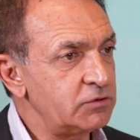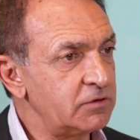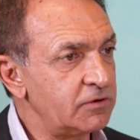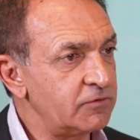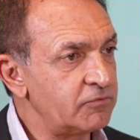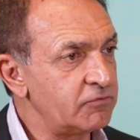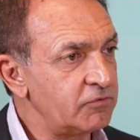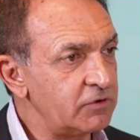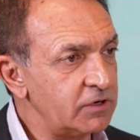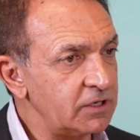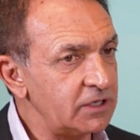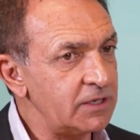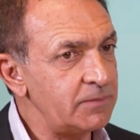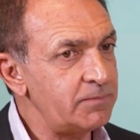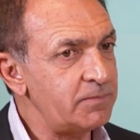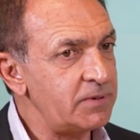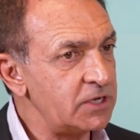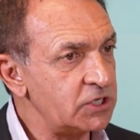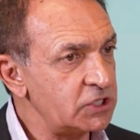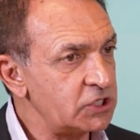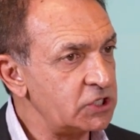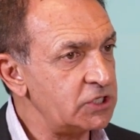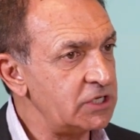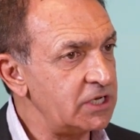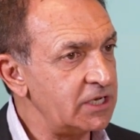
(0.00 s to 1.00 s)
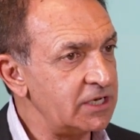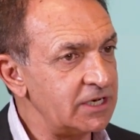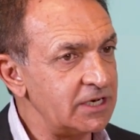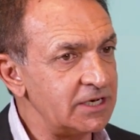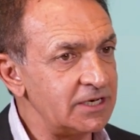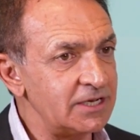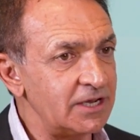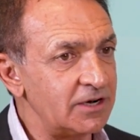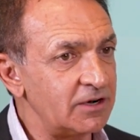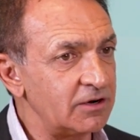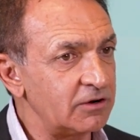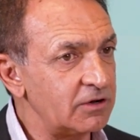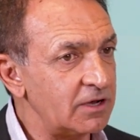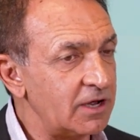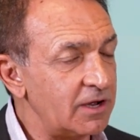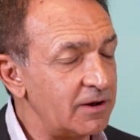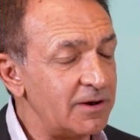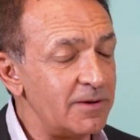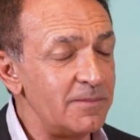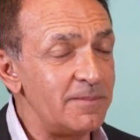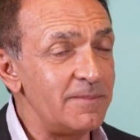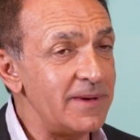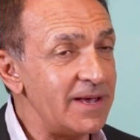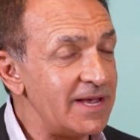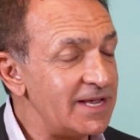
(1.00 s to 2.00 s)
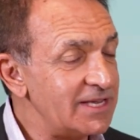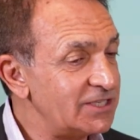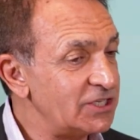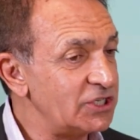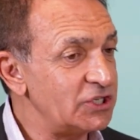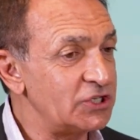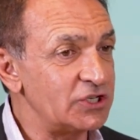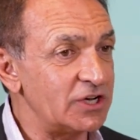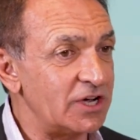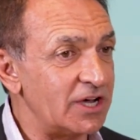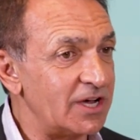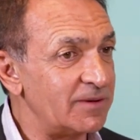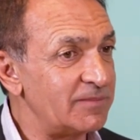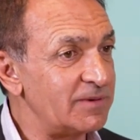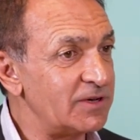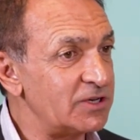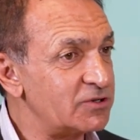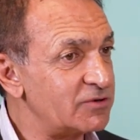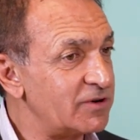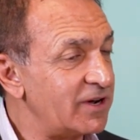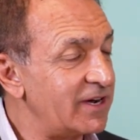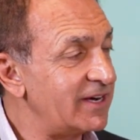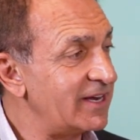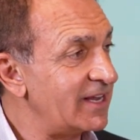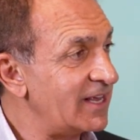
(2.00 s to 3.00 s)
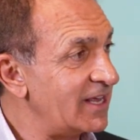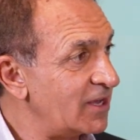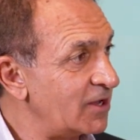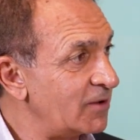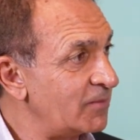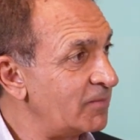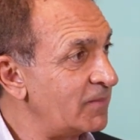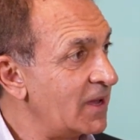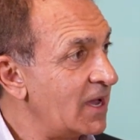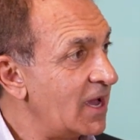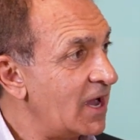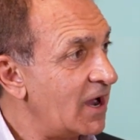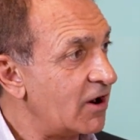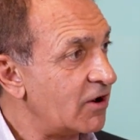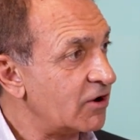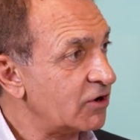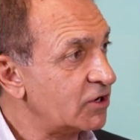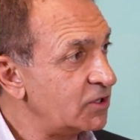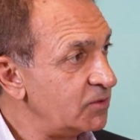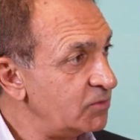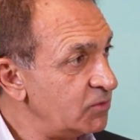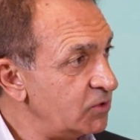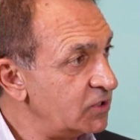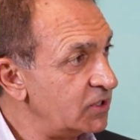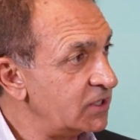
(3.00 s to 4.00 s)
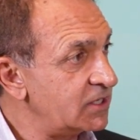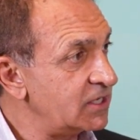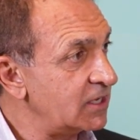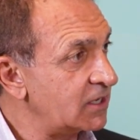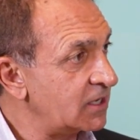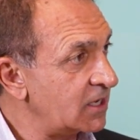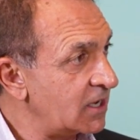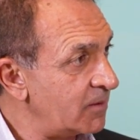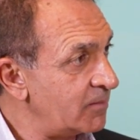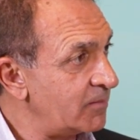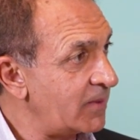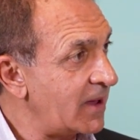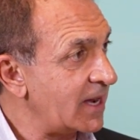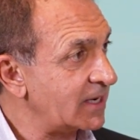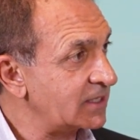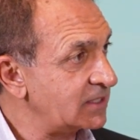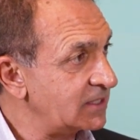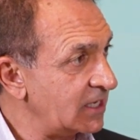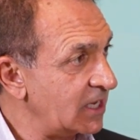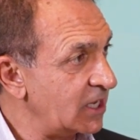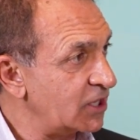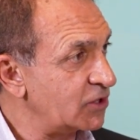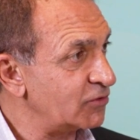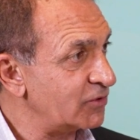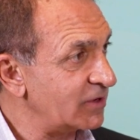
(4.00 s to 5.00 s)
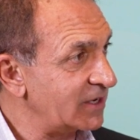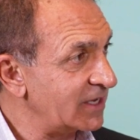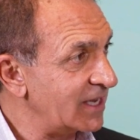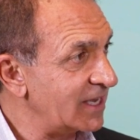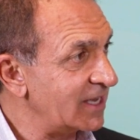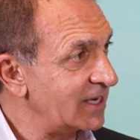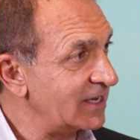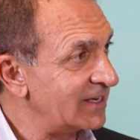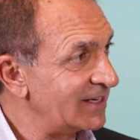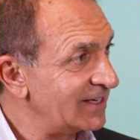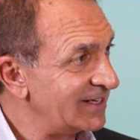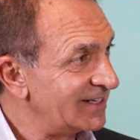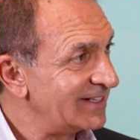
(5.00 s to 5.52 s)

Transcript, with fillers: who have really pitched in and done a, an amazing job at trying to help our community come back together again.